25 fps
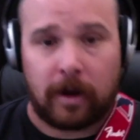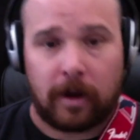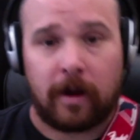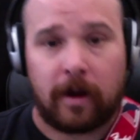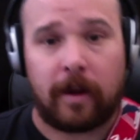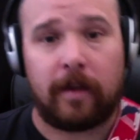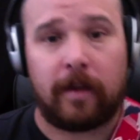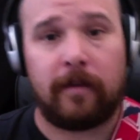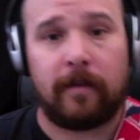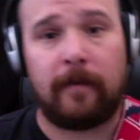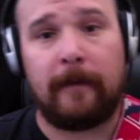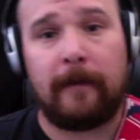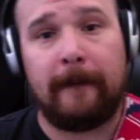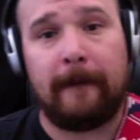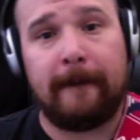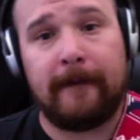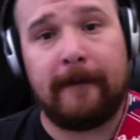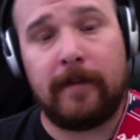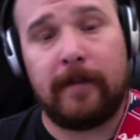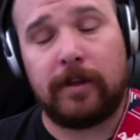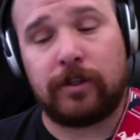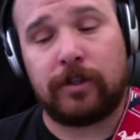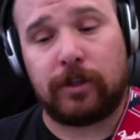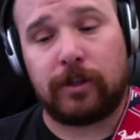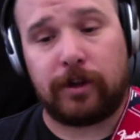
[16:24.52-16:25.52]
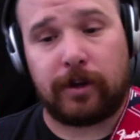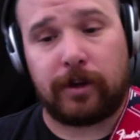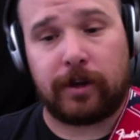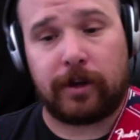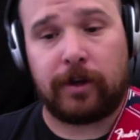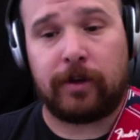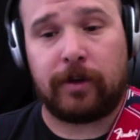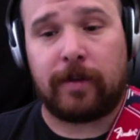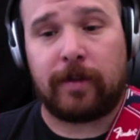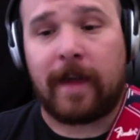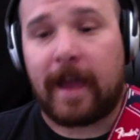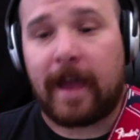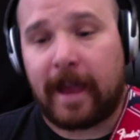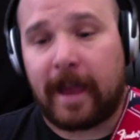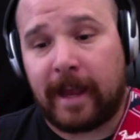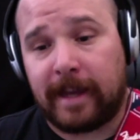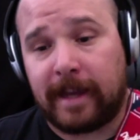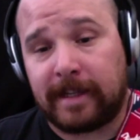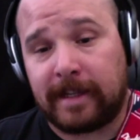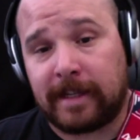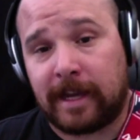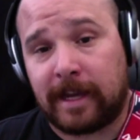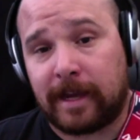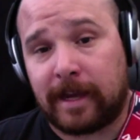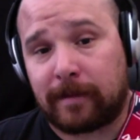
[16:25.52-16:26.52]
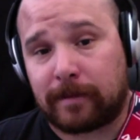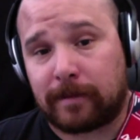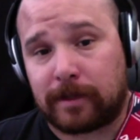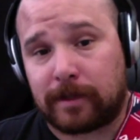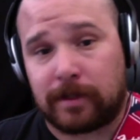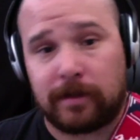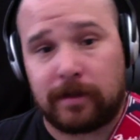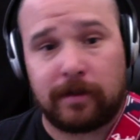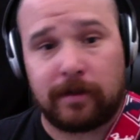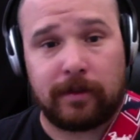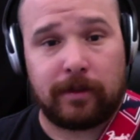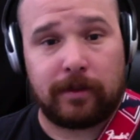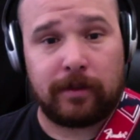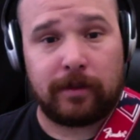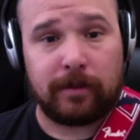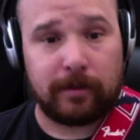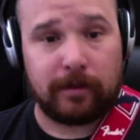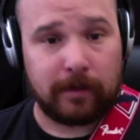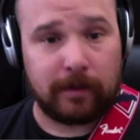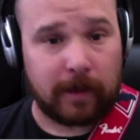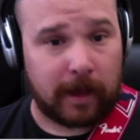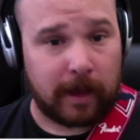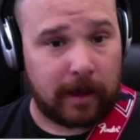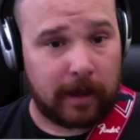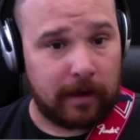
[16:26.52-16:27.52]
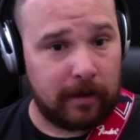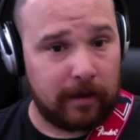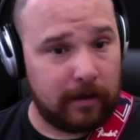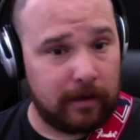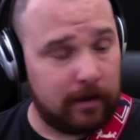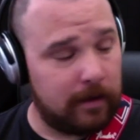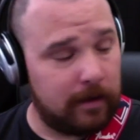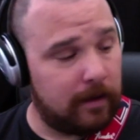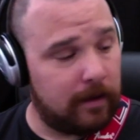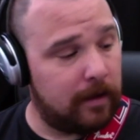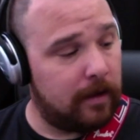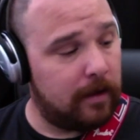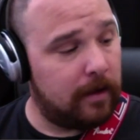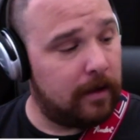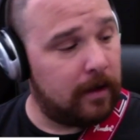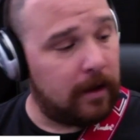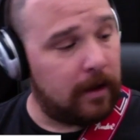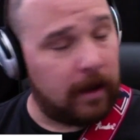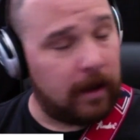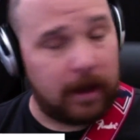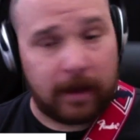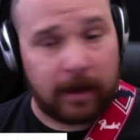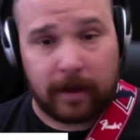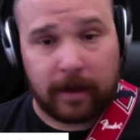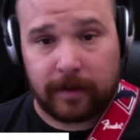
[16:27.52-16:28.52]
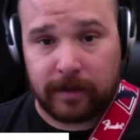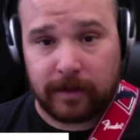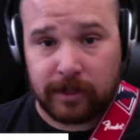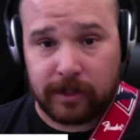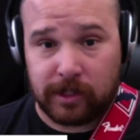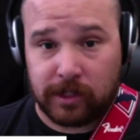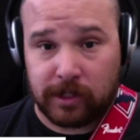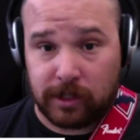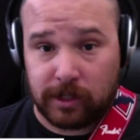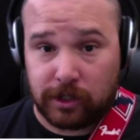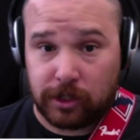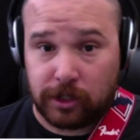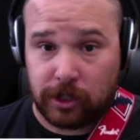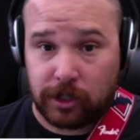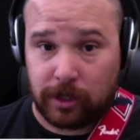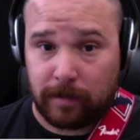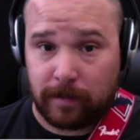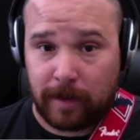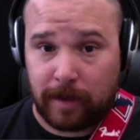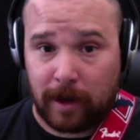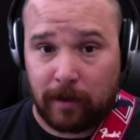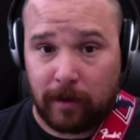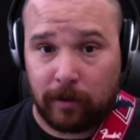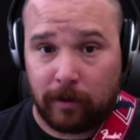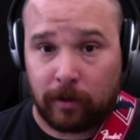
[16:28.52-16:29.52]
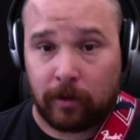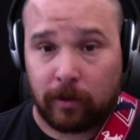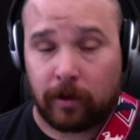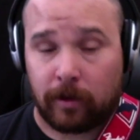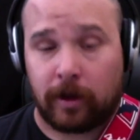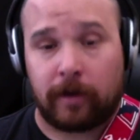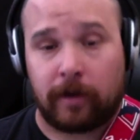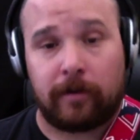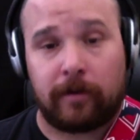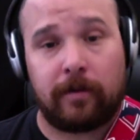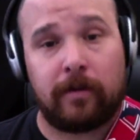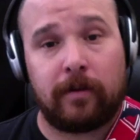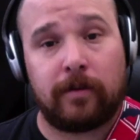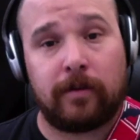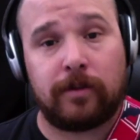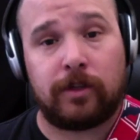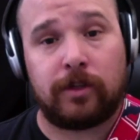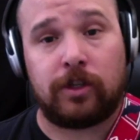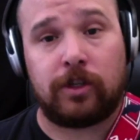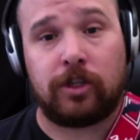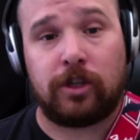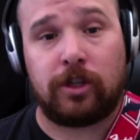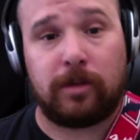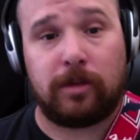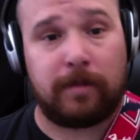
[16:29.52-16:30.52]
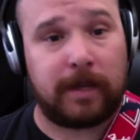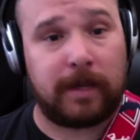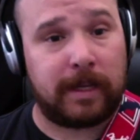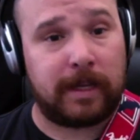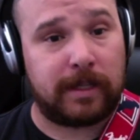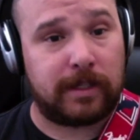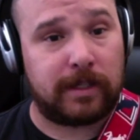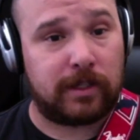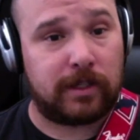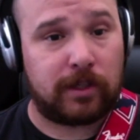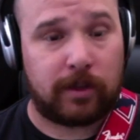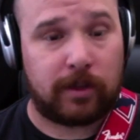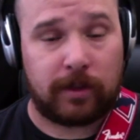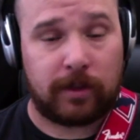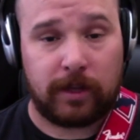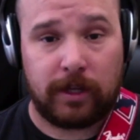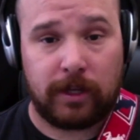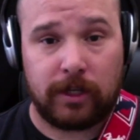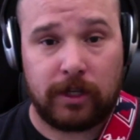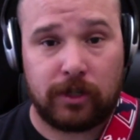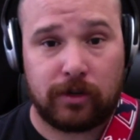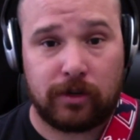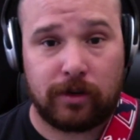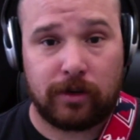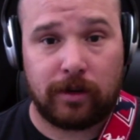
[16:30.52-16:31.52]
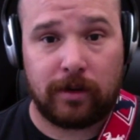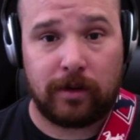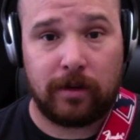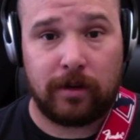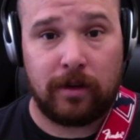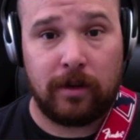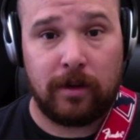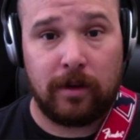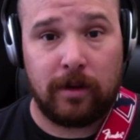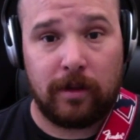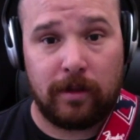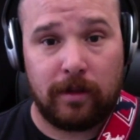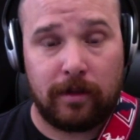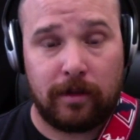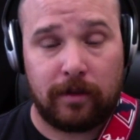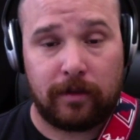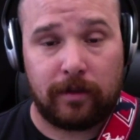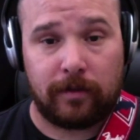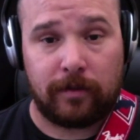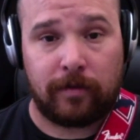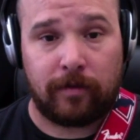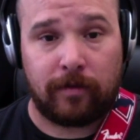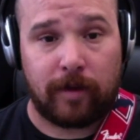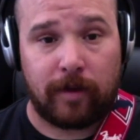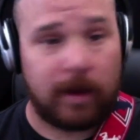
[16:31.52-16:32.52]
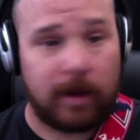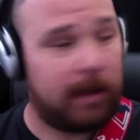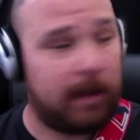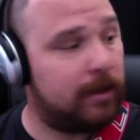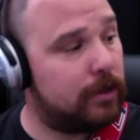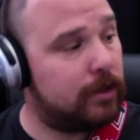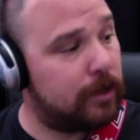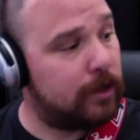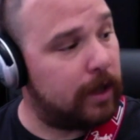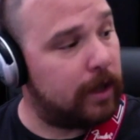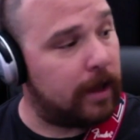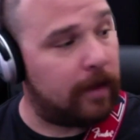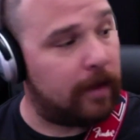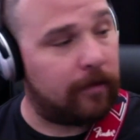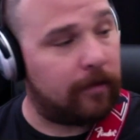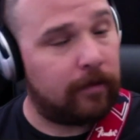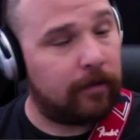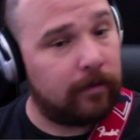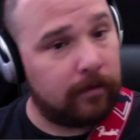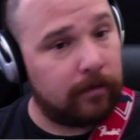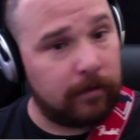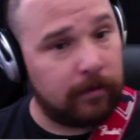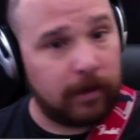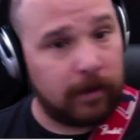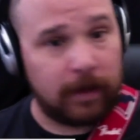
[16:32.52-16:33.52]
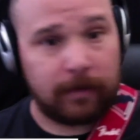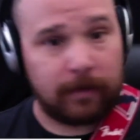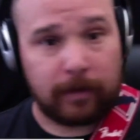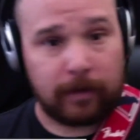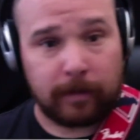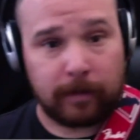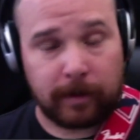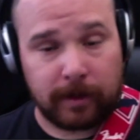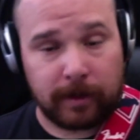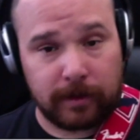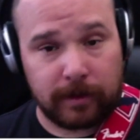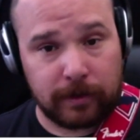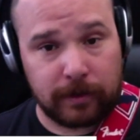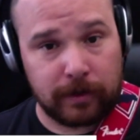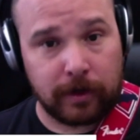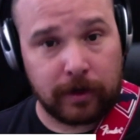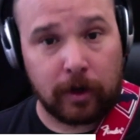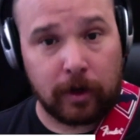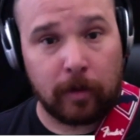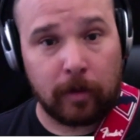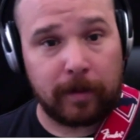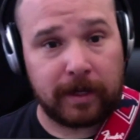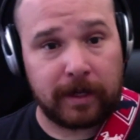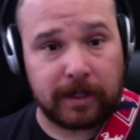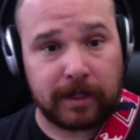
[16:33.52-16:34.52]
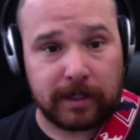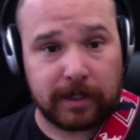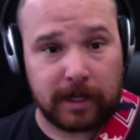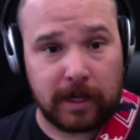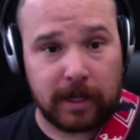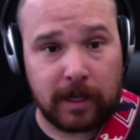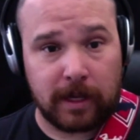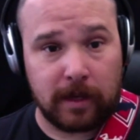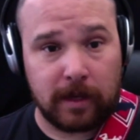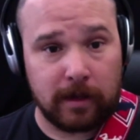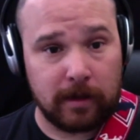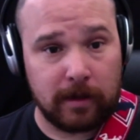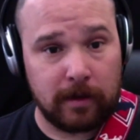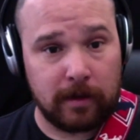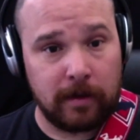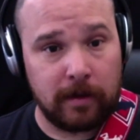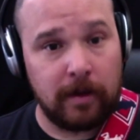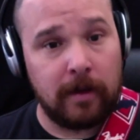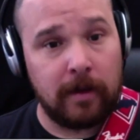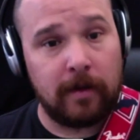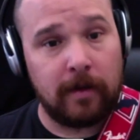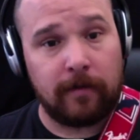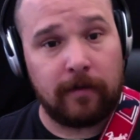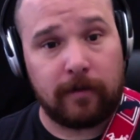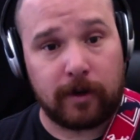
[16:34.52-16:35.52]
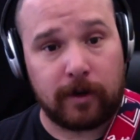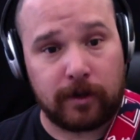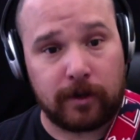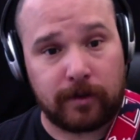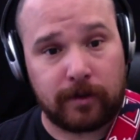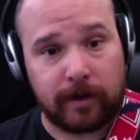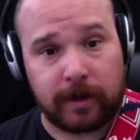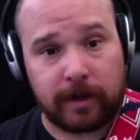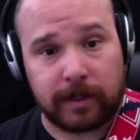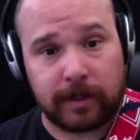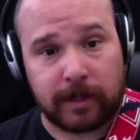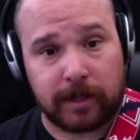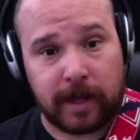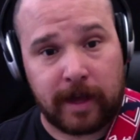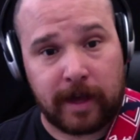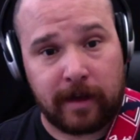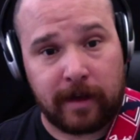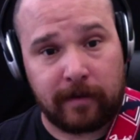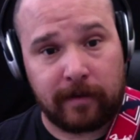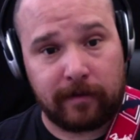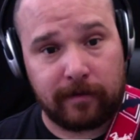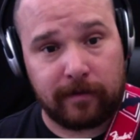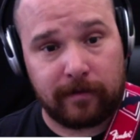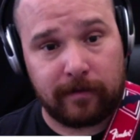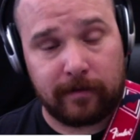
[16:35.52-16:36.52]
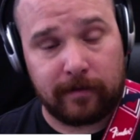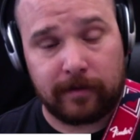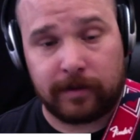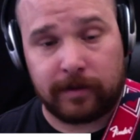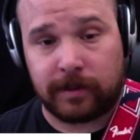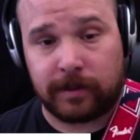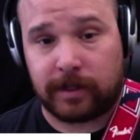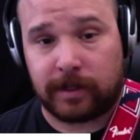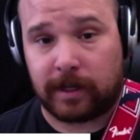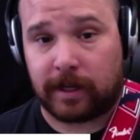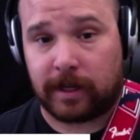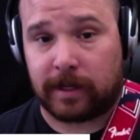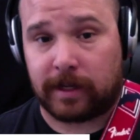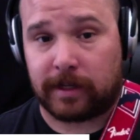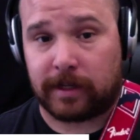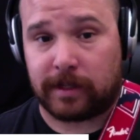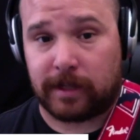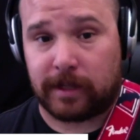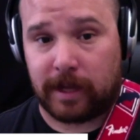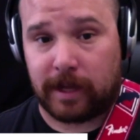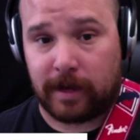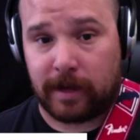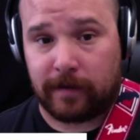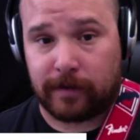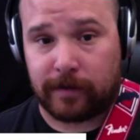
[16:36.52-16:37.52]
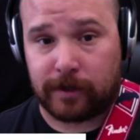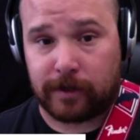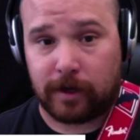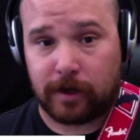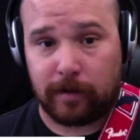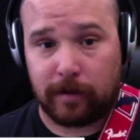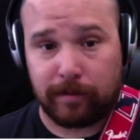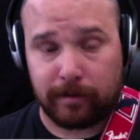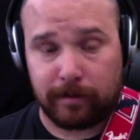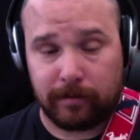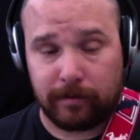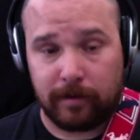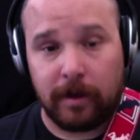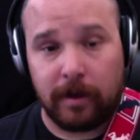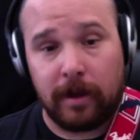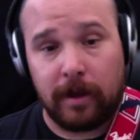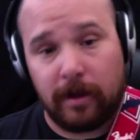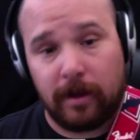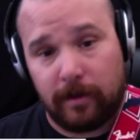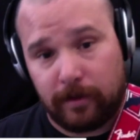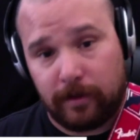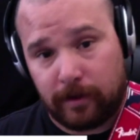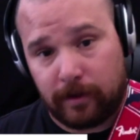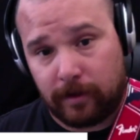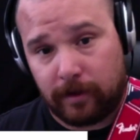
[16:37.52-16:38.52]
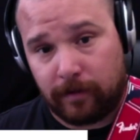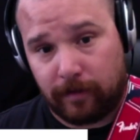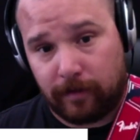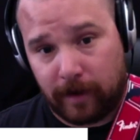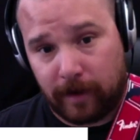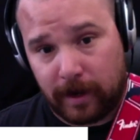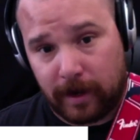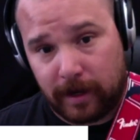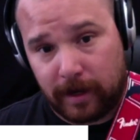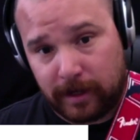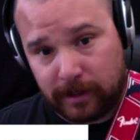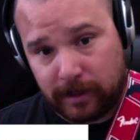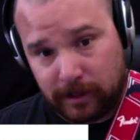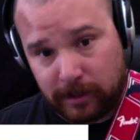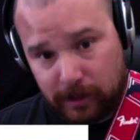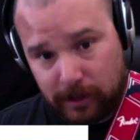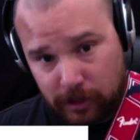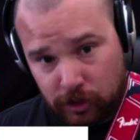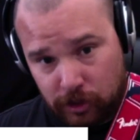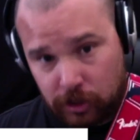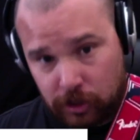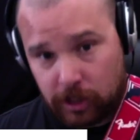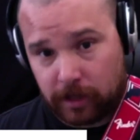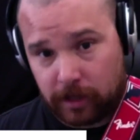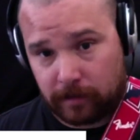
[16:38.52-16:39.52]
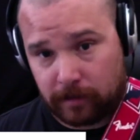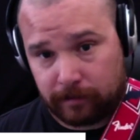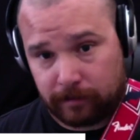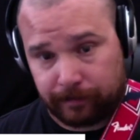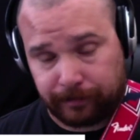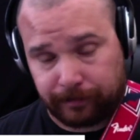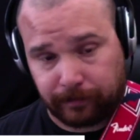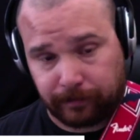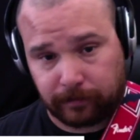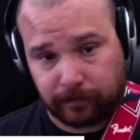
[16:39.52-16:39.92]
Alright, so you're going to do that 8 times, okay? This is a G power chord. How do I know it's a G? Because it's on the E string, 3rd fret. So you have, if you play the string open, it's E. 1st fret is F. 2nd is F sharp. 3rd fret is G.